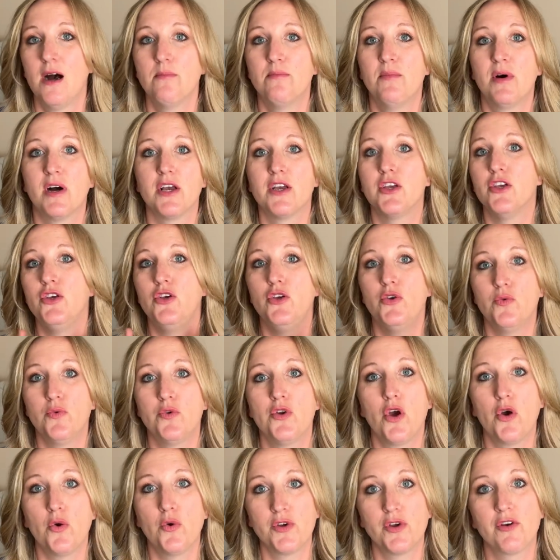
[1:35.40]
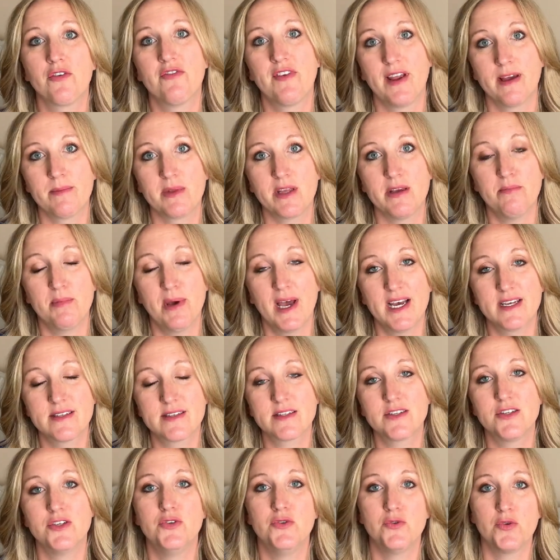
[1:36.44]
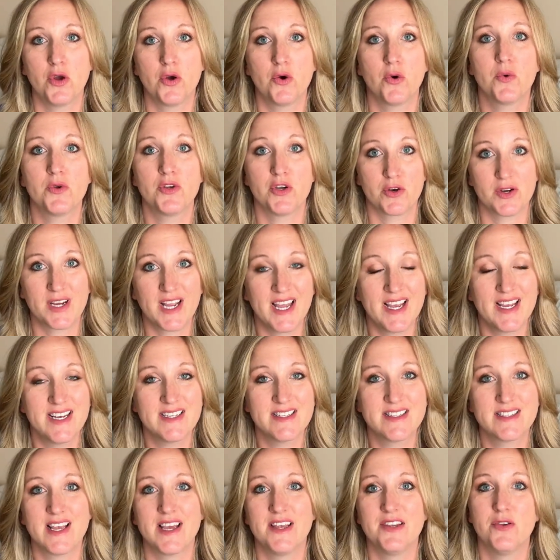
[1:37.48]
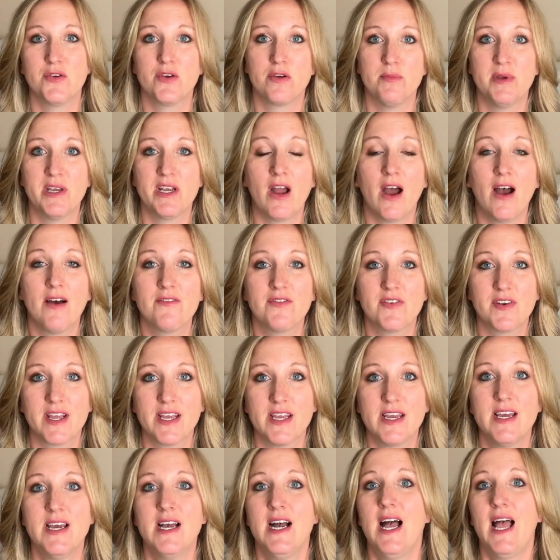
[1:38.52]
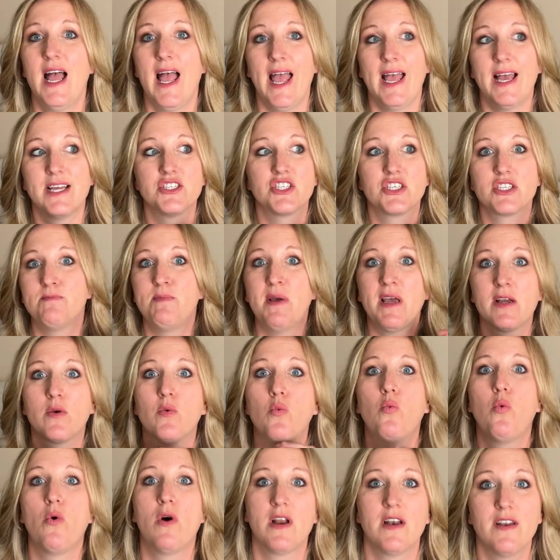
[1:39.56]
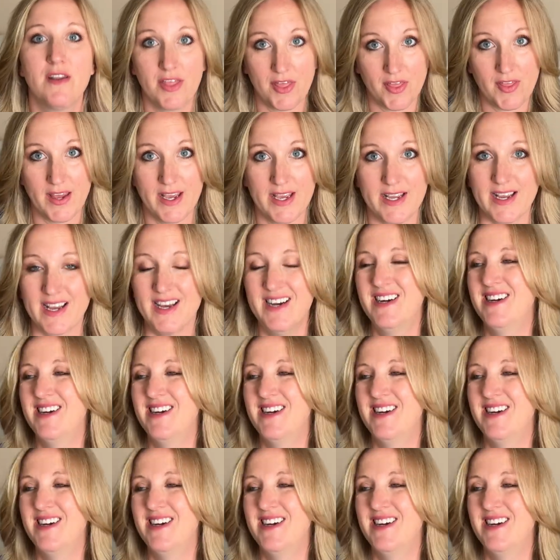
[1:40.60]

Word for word: but you know your family best, you know your kids, and you can be confident and just pick one thing.